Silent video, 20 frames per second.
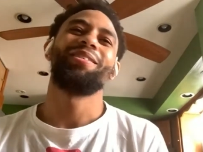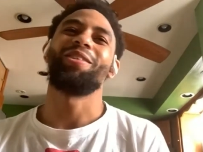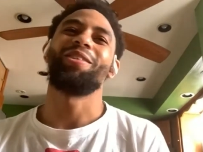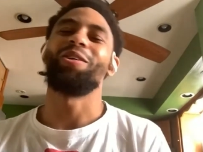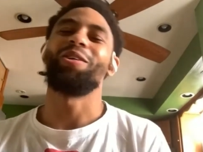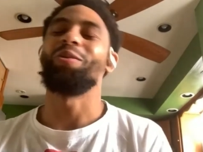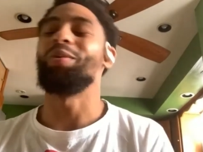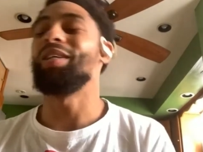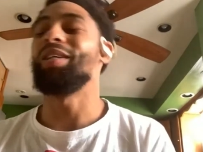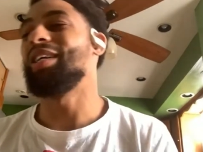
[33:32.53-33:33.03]

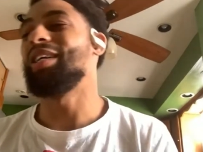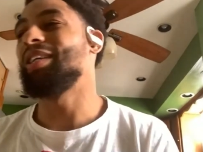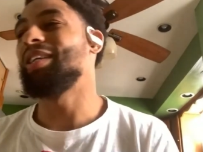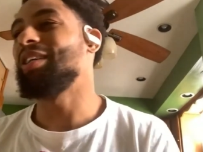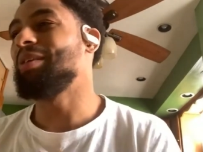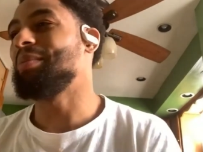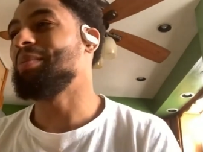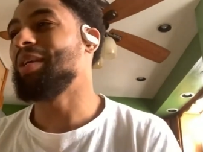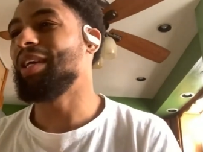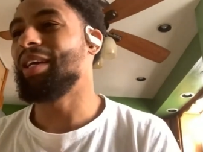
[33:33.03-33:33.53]
So I
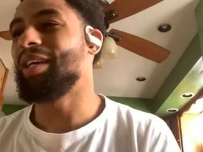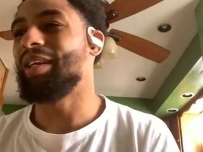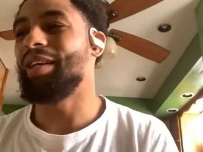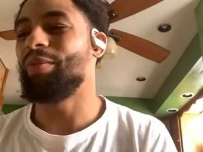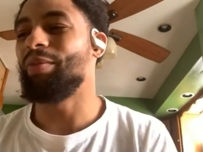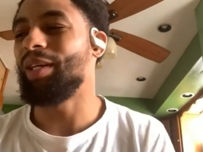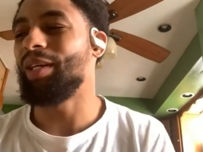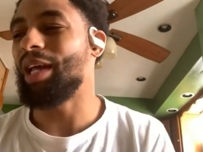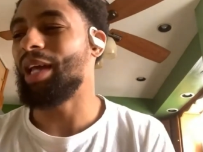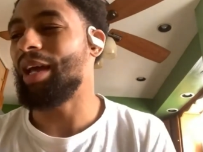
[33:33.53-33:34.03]
end up
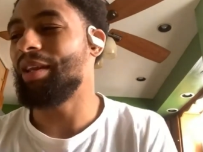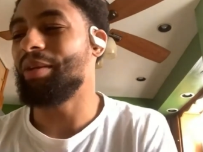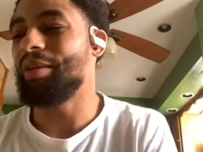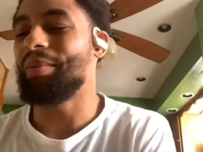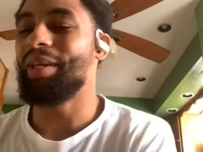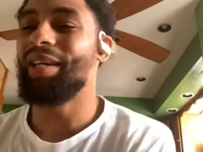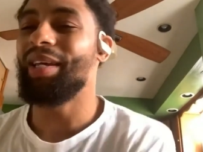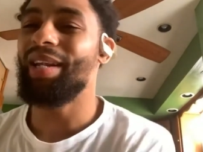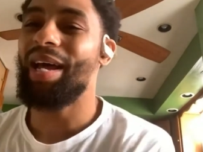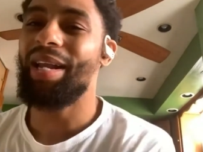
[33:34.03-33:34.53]
getting
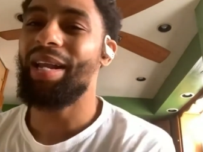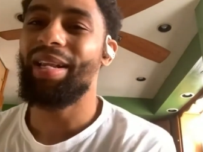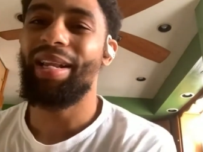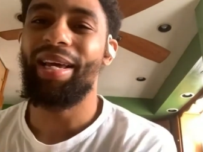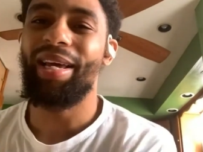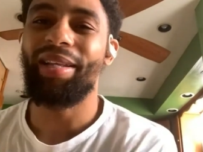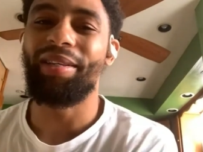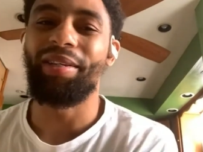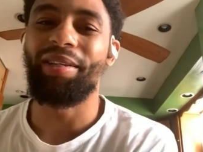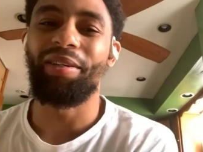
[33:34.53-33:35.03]
out of
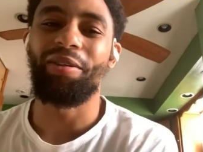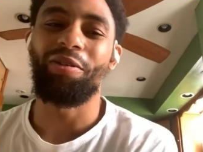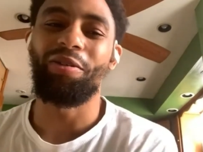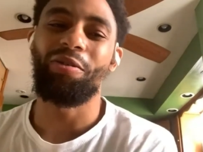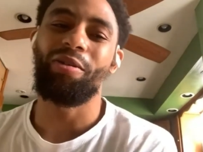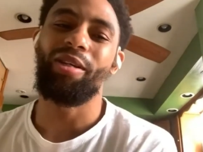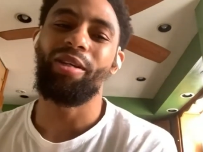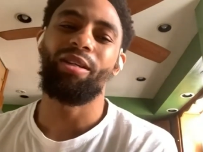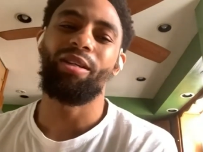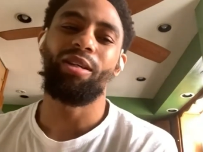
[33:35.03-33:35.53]
that
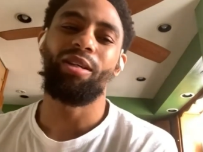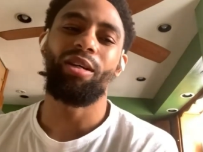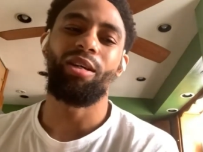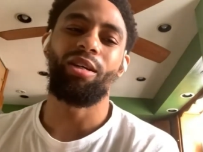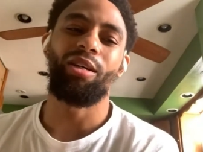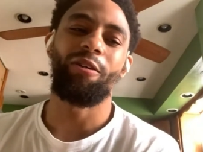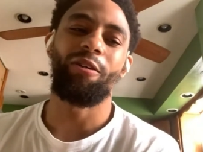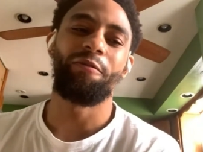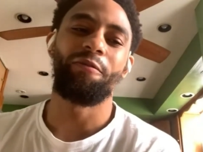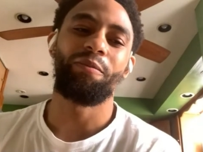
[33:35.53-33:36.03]
deal. And
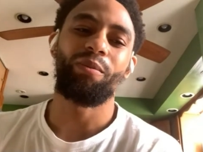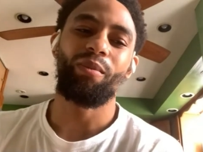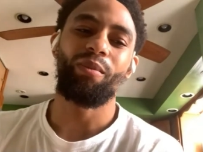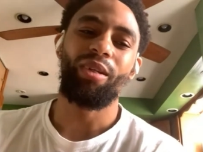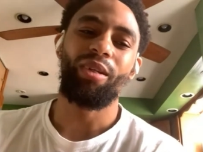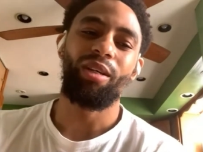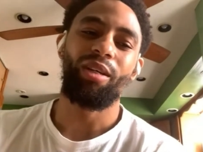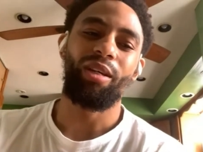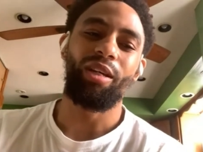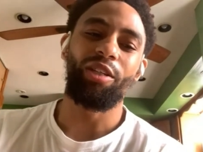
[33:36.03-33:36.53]

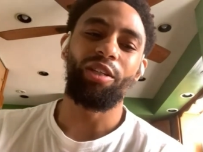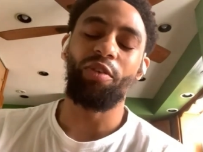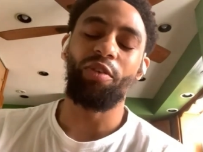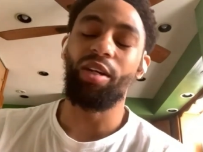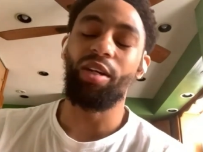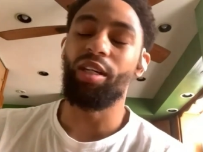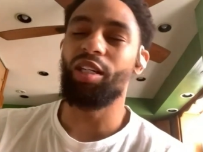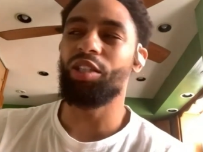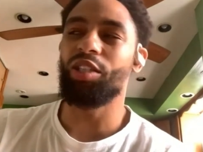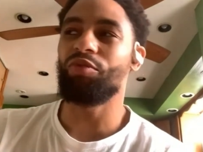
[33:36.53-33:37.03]
it's
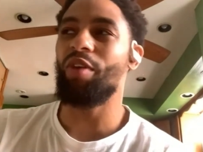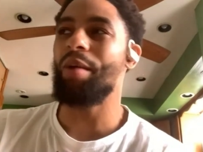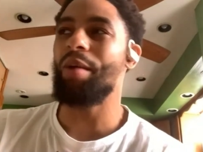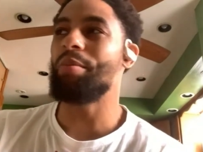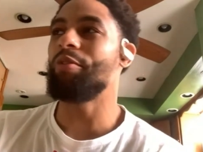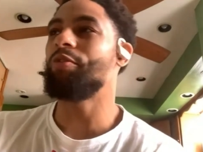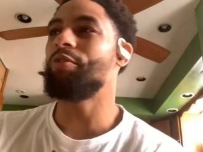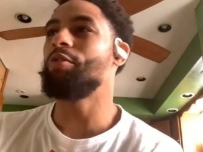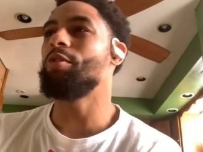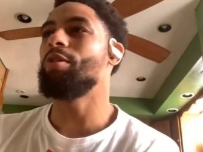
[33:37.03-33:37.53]
funny because right
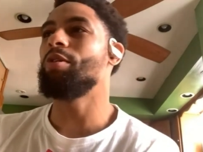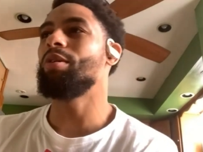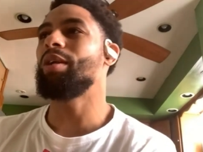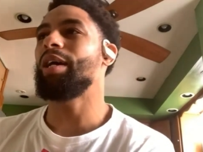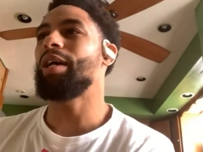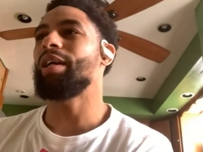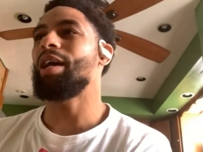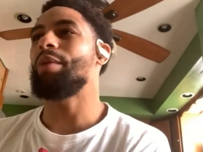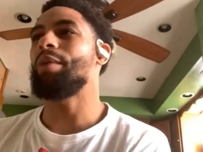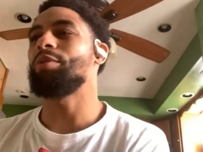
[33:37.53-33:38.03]
before,
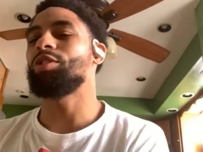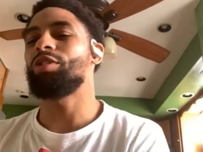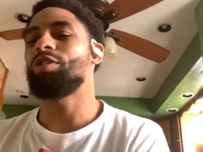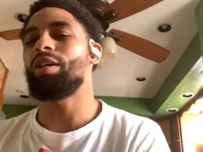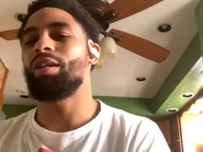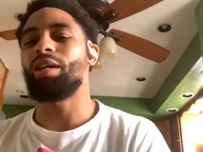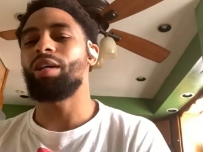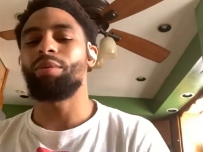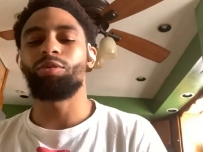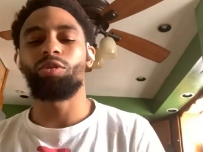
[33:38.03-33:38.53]
like, I was
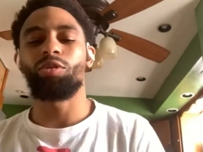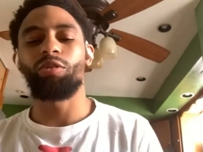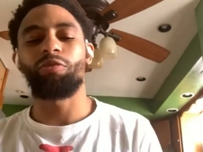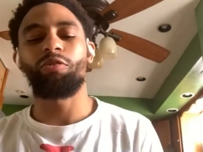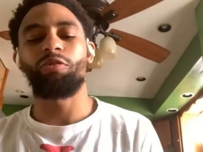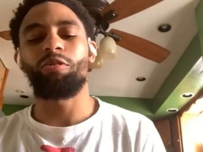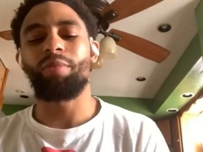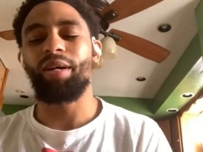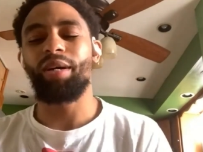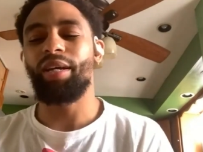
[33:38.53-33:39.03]
on the phone
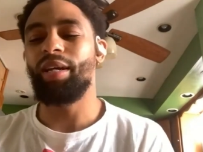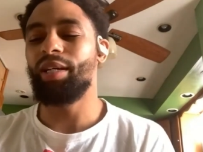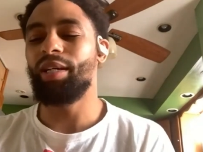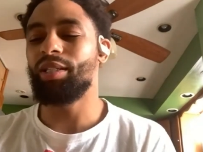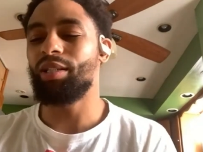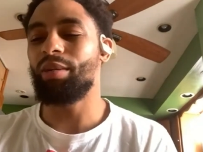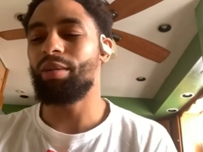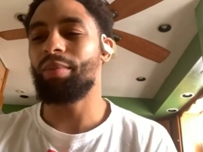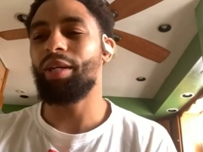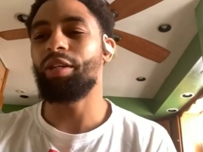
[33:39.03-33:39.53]
with my
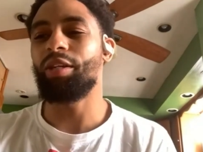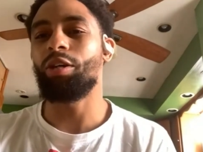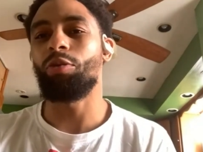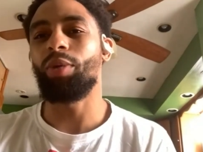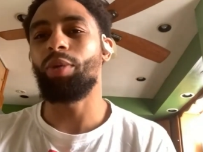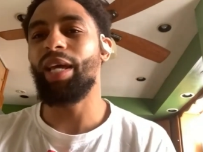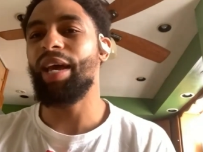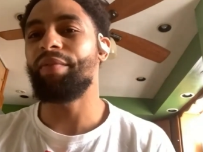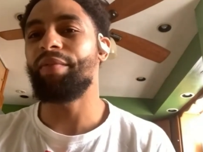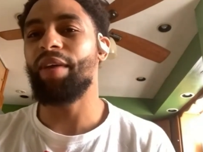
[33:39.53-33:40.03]
agent. I'm like, yo,
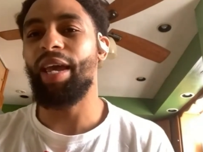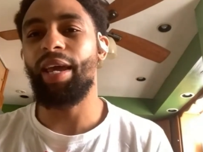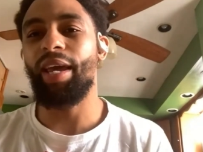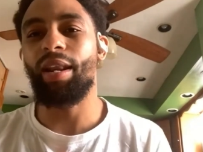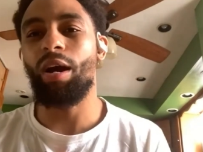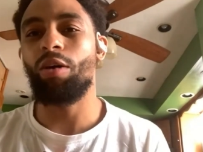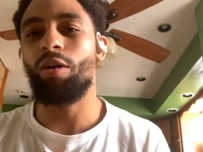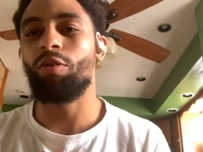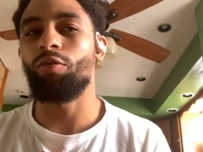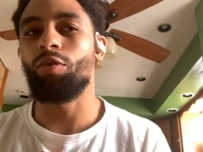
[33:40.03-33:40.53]
we have an
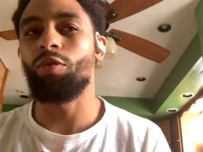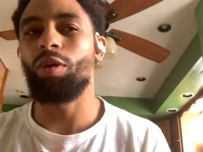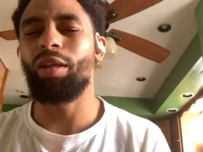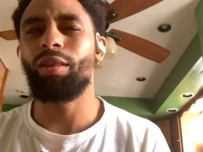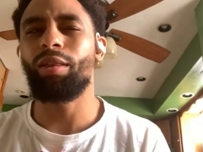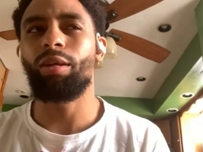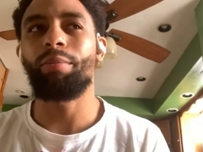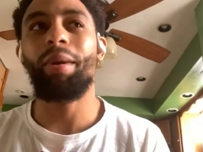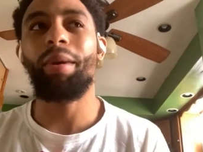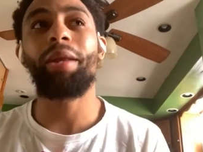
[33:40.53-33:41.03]
8-hour road.
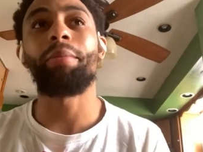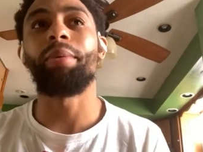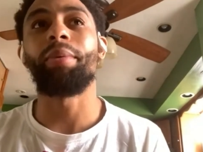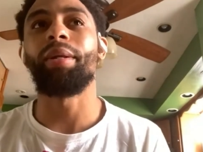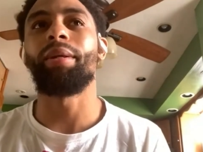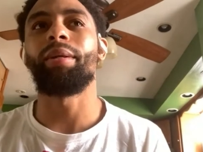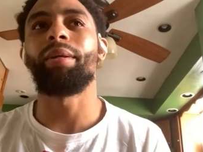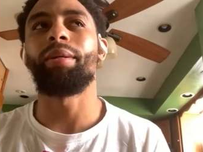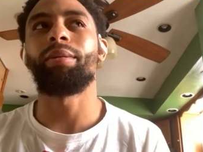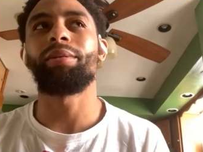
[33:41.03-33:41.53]
It might've
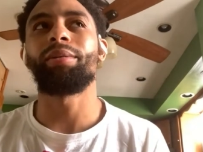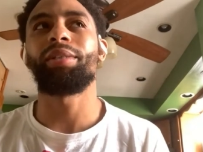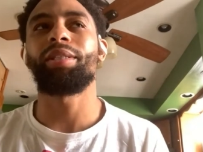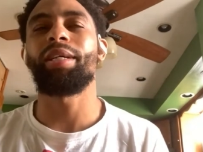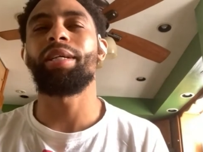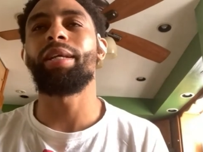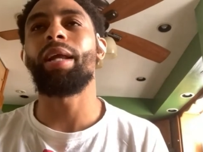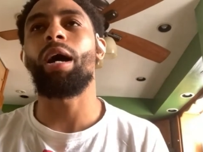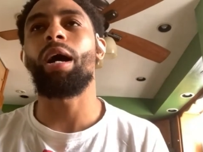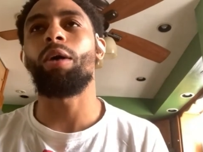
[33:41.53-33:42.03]
been
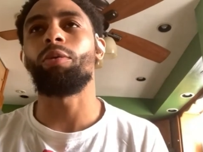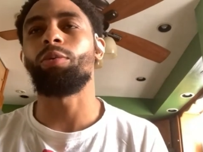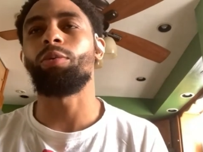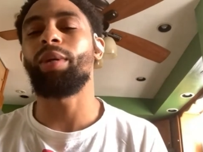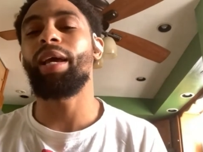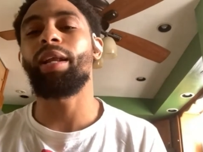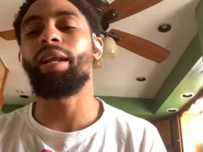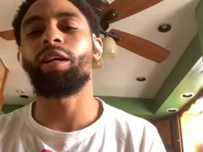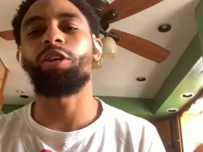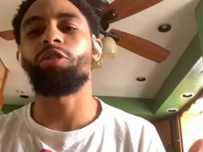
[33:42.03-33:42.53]
10 hours.
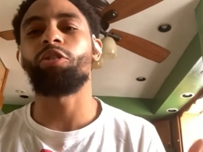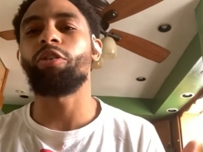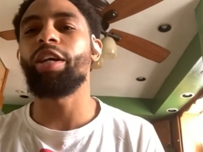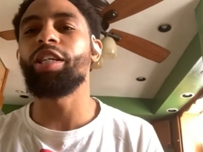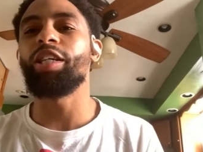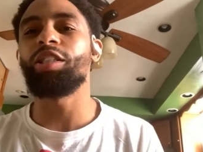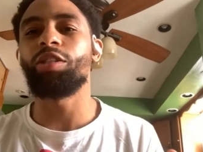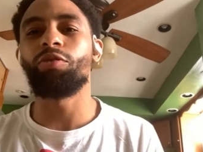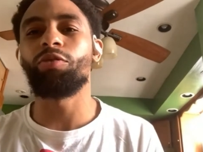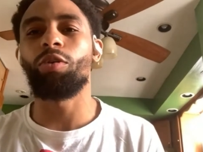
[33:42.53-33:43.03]
We had a
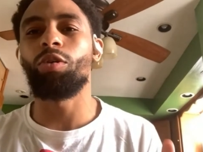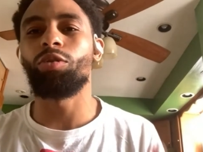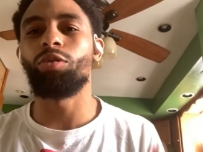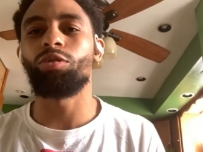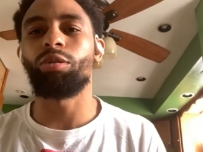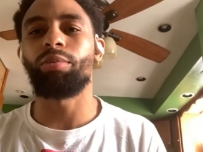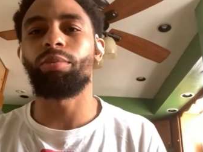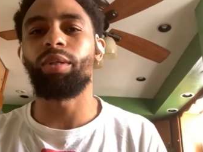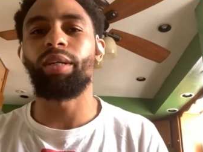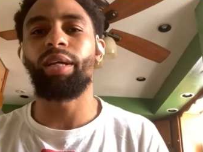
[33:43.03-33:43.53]
crazy road
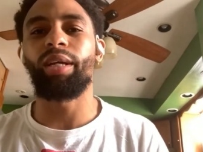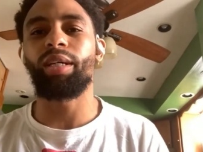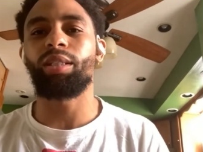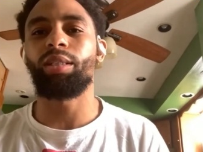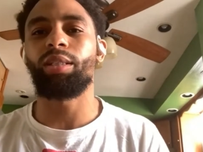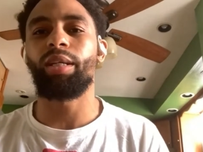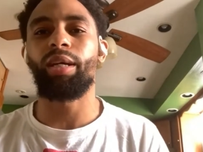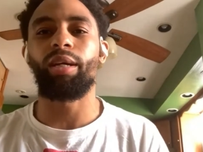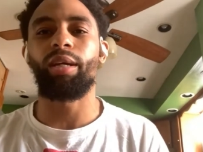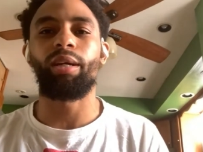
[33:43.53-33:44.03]
trip the
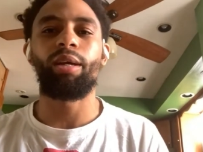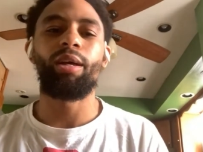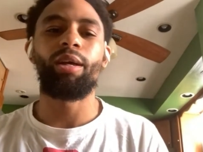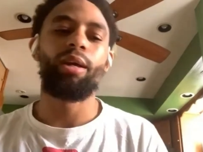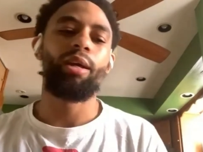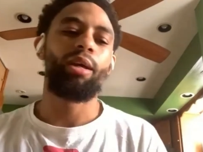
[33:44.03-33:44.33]
next day.